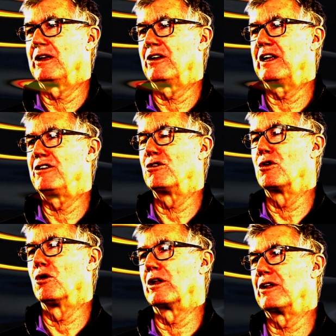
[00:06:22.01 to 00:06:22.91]
You need two
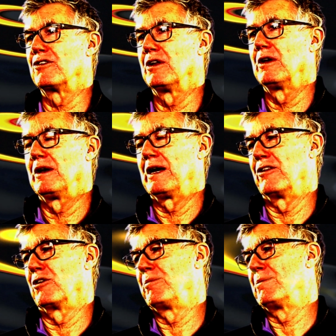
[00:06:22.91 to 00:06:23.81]
goalies,
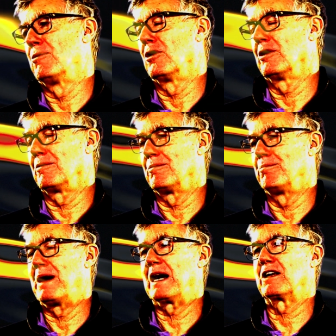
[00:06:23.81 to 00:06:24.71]
and there'll be more
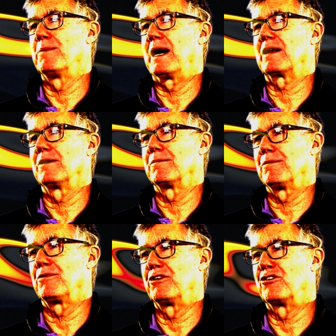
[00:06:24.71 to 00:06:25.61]
back-to-back
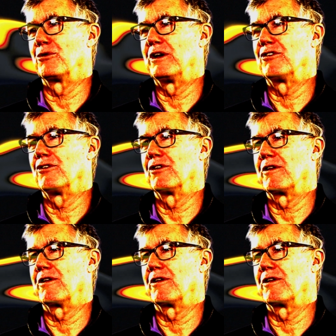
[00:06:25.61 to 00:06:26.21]
-back situations.